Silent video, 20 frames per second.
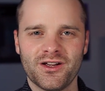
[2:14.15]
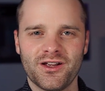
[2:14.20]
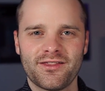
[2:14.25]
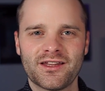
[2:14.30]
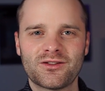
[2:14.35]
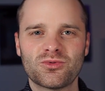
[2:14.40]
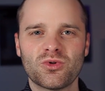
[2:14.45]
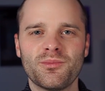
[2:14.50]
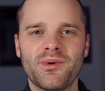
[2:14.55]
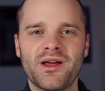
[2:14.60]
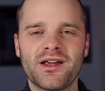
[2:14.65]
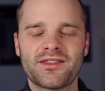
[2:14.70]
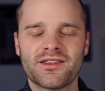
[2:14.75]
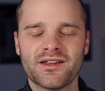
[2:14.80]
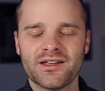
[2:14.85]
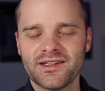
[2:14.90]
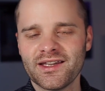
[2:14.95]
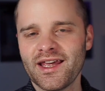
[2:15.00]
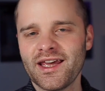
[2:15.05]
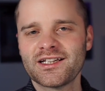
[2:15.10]
that will make
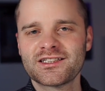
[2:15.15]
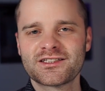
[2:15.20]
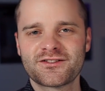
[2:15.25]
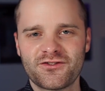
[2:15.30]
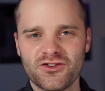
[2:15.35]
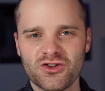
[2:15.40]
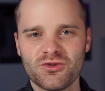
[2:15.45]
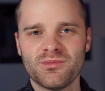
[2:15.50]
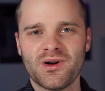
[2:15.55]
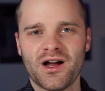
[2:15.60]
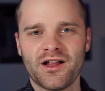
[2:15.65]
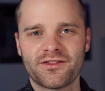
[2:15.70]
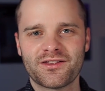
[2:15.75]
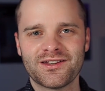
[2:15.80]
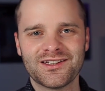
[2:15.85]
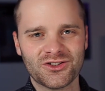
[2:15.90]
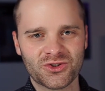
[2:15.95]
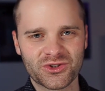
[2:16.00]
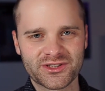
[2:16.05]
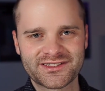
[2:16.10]
the next few months
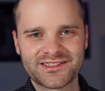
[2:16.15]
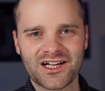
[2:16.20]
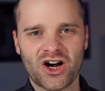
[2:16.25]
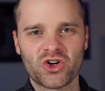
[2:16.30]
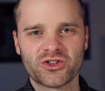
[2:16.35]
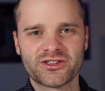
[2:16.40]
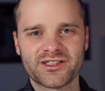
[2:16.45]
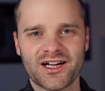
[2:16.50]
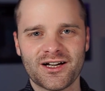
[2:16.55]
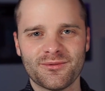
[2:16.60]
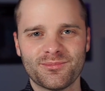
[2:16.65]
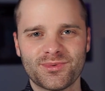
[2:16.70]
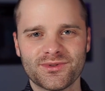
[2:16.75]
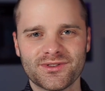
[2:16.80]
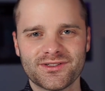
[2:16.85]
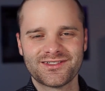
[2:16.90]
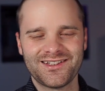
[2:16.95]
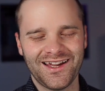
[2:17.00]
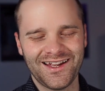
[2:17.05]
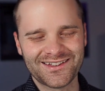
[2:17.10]
in your startup
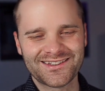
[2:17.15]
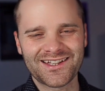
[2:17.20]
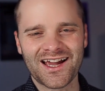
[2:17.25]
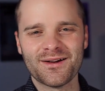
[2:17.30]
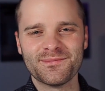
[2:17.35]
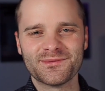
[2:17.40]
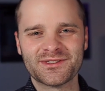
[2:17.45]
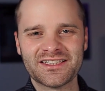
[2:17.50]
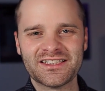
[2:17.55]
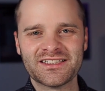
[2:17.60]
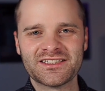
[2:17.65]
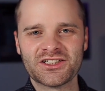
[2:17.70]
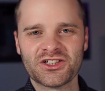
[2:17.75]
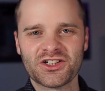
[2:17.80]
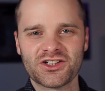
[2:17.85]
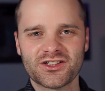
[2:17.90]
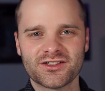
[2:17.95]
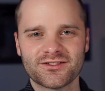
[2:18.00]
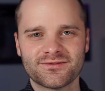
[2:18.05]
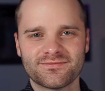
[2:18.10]
10 times easier.